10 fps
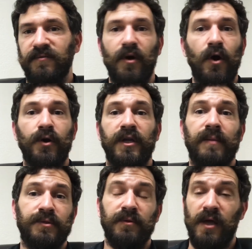of owning
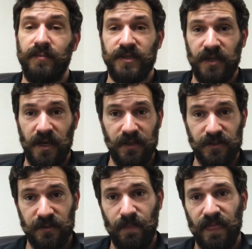up to a lot of mistakes.